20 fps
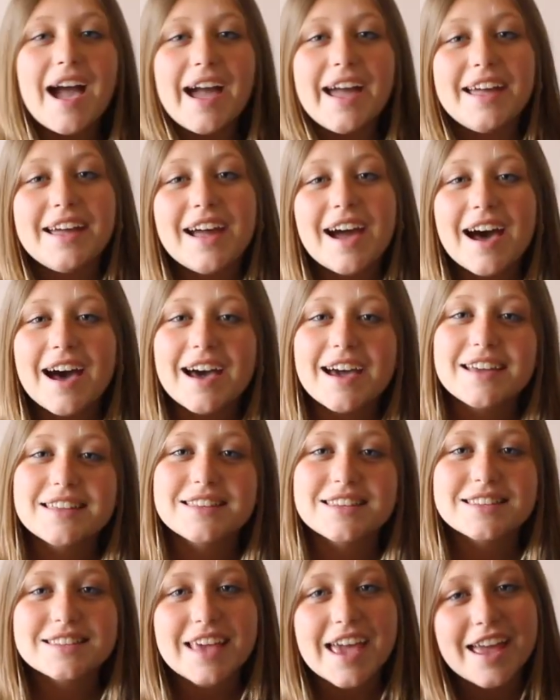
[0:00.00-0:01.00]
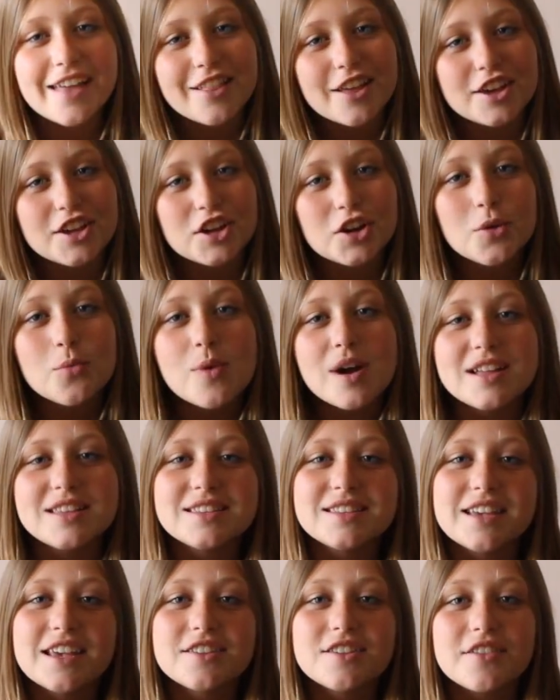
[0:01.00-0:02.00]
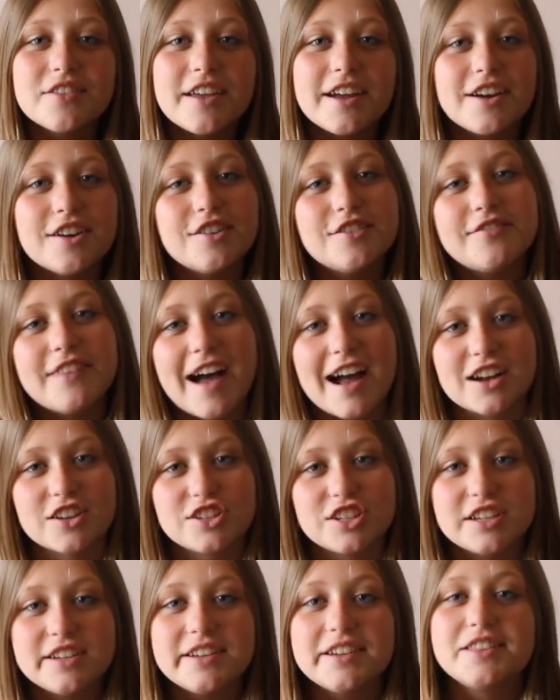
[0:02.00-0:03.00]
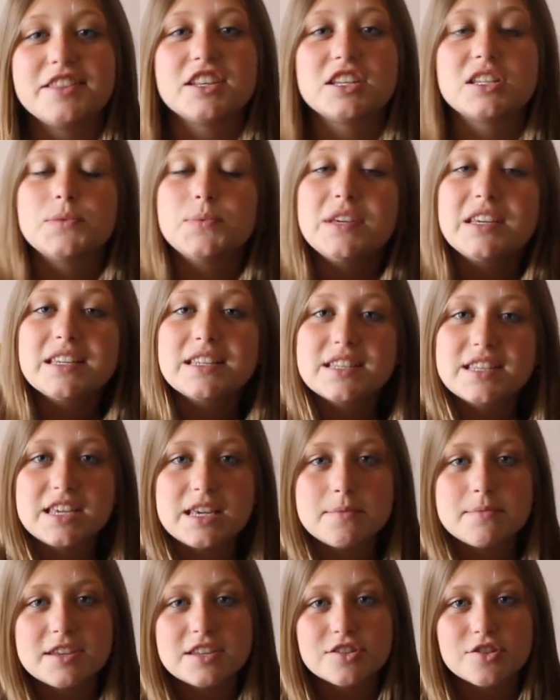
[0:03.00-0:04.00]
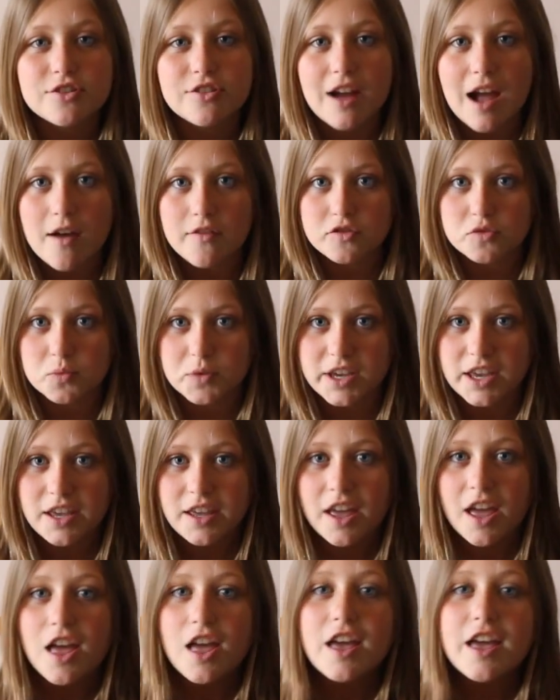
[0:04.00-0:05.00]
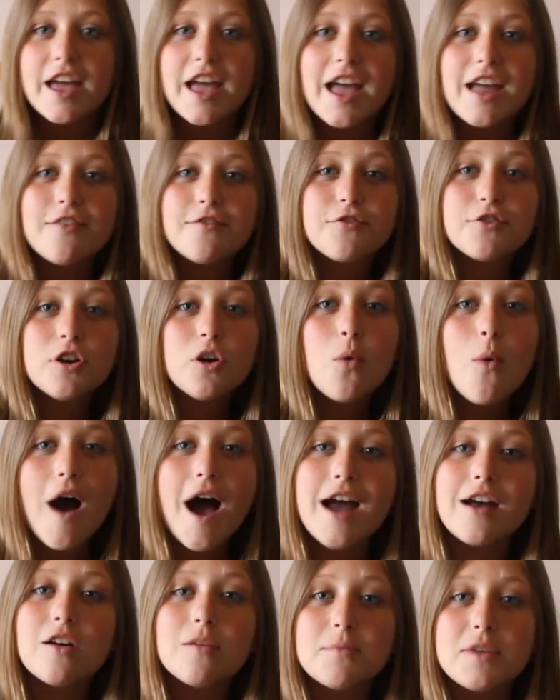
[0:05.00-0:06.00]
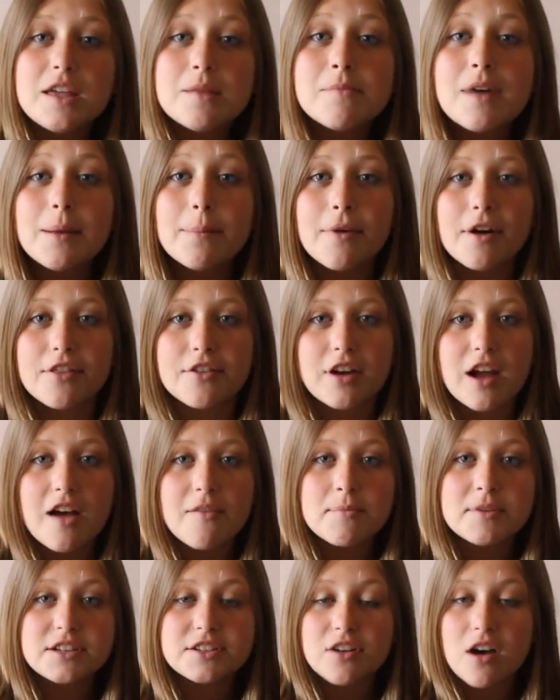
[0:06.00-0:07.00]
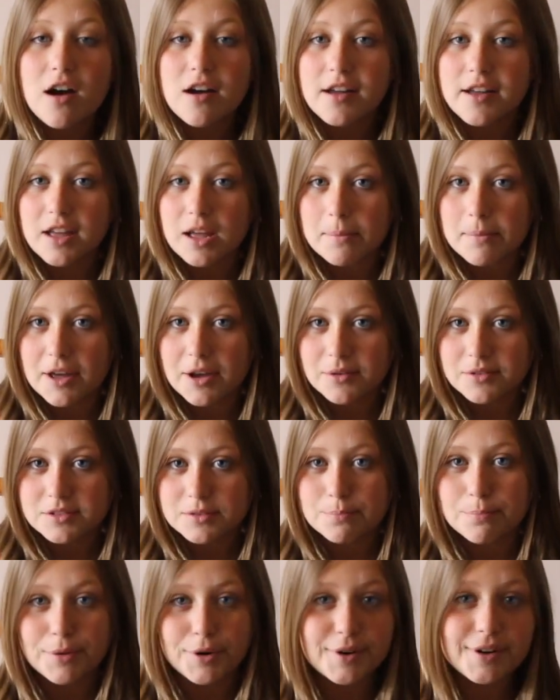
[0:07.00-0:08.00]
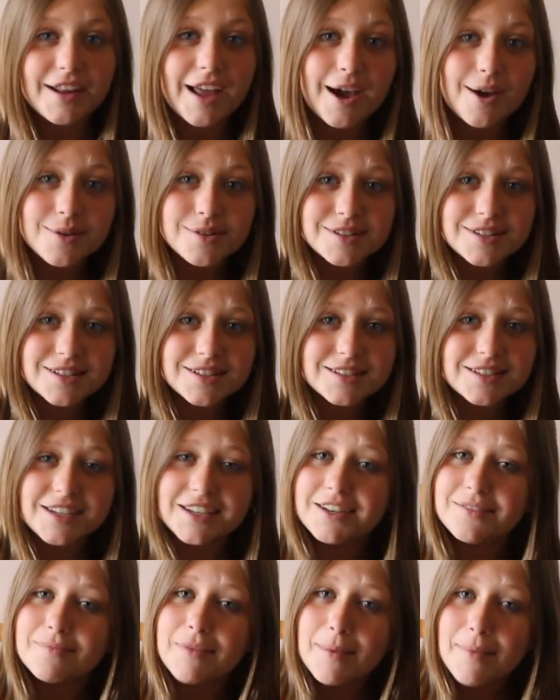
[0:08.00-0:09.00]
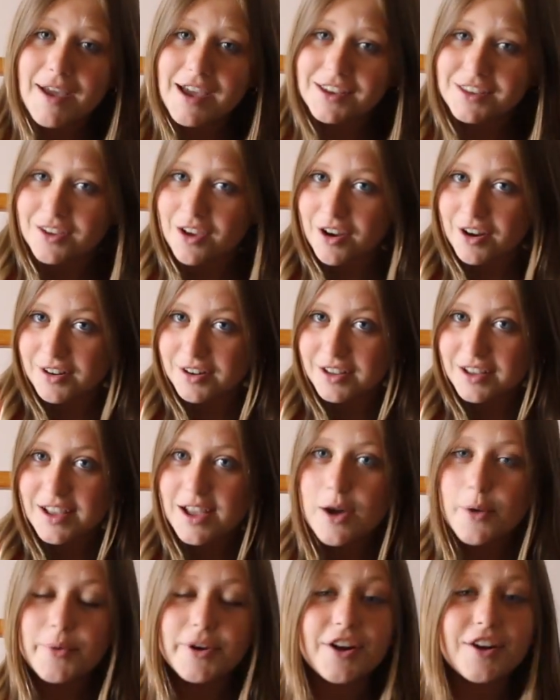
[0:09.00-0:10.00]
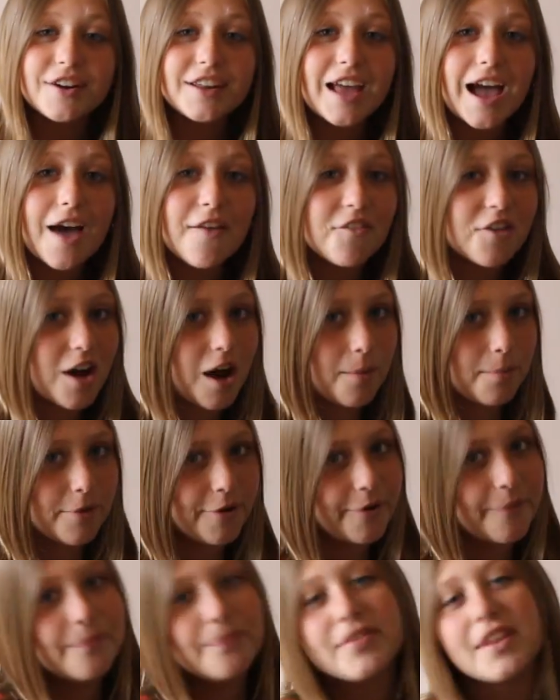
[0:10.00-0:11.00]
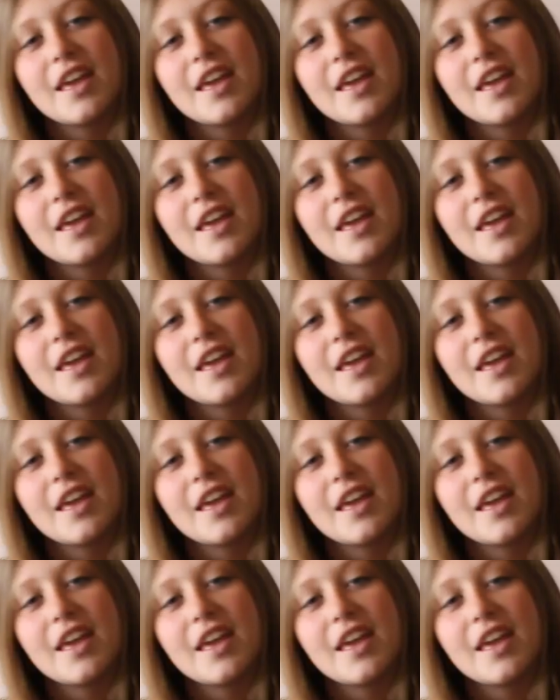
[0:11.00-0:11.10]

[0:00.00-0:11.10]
Hey guys, it's Kayla, your Wednesdays on the Arrow Faction, and this week's theme is Craft Week. And for a while, me and my brother have been talking about birdhouses in my backyard. We already have a couple,